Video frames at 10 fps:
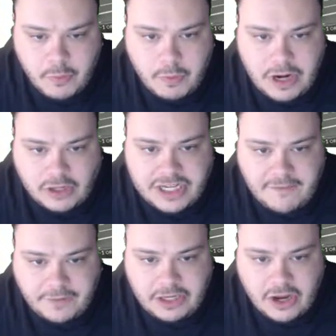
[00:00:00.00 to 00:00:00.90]
we are
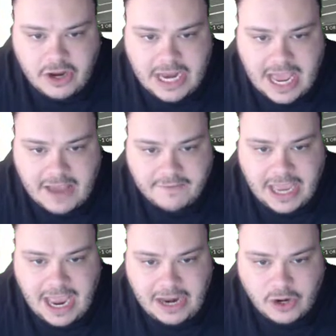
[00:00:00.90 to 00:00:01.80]
definitely going to have
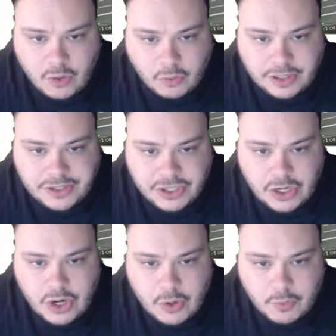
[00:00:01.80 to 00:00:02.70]
categories
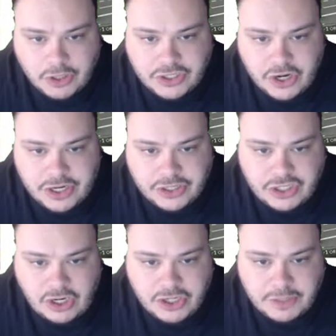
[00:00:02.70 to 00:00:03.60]
where it's going to
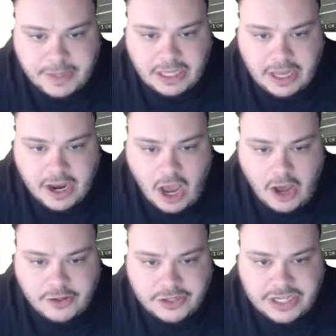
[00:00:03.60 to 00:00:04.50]
search and be like,
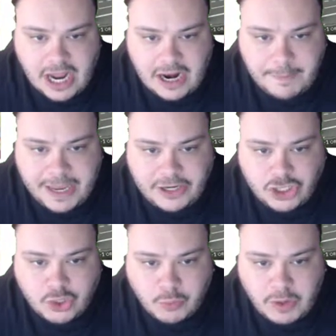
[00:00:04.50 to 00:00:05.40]
oh, there's not a
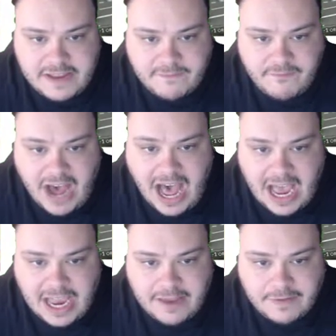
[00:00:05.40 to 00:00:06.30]
page
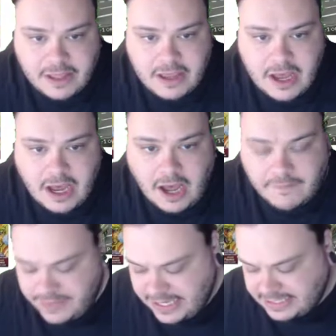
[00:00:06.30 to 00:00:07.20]
25
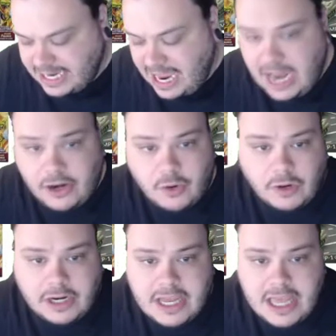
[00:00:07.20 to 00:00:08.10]
of this
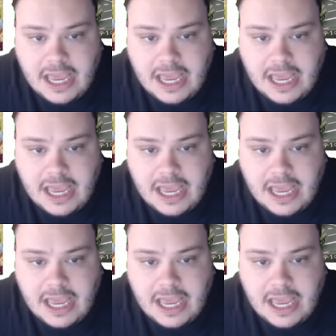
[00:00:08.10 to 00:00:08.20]
category.